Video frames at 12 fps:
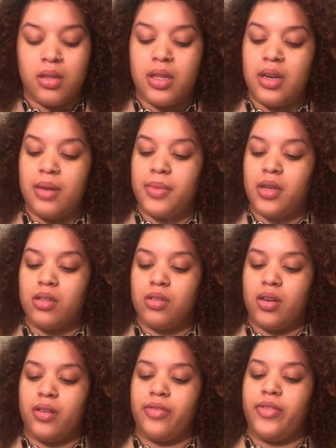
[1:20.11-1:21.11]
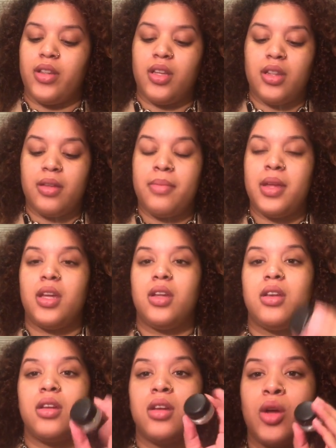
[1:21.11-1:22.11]
Then I'm going to start filling them
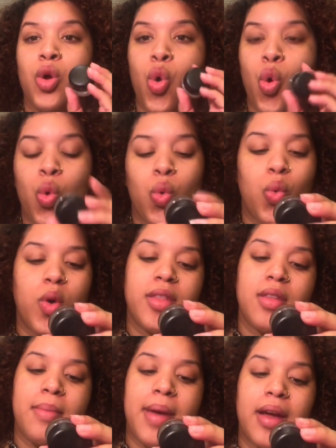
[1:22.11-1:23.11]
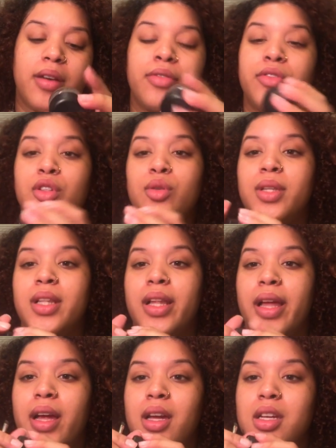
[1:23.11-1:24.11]
in with the MAC Fluid
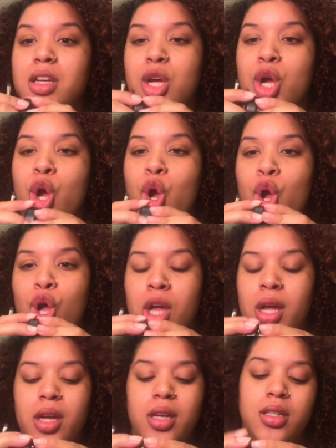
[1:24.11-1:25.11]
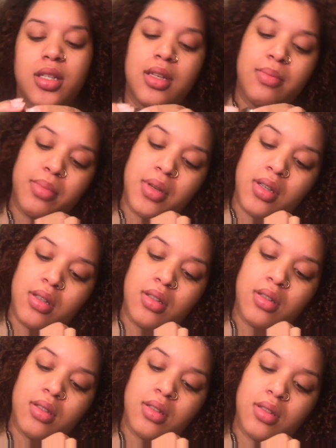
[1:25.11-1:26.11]
Line in Deep
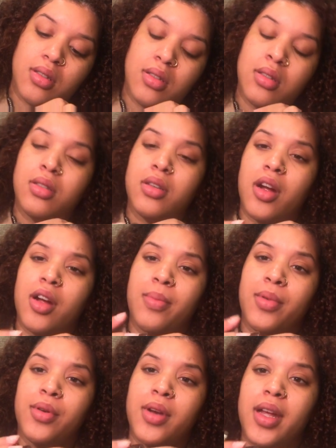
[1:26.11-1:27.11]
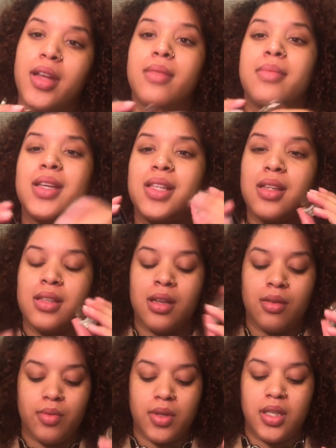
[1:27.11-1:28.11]
Dark Brunette. It makes it
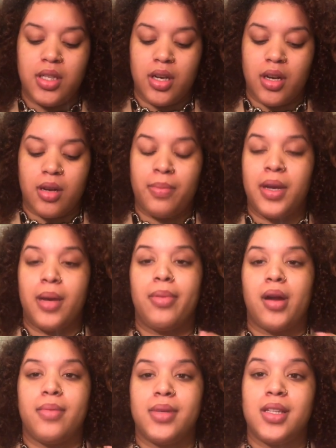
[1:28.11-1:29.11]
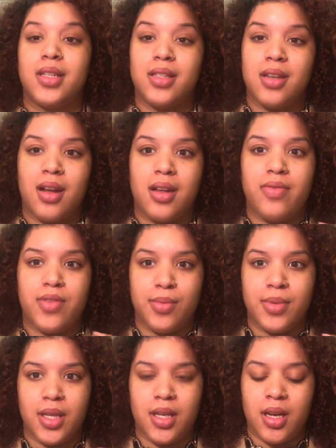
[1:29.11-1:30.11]
sound really dark, but I promise it's not if you
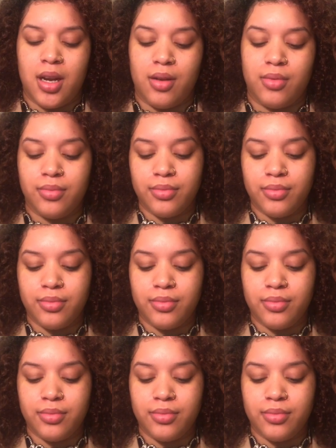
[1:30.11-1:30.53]
blend it out.